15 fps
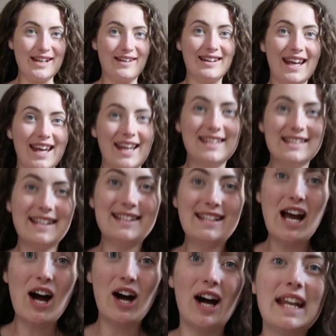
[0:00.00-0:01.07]
Now it is a
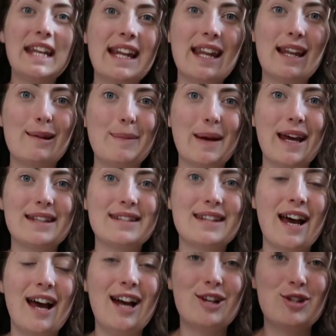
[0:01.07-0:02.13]
tiny little bit
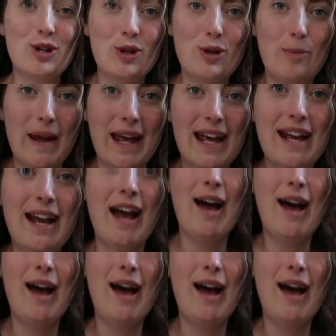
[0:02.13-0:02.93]
too big,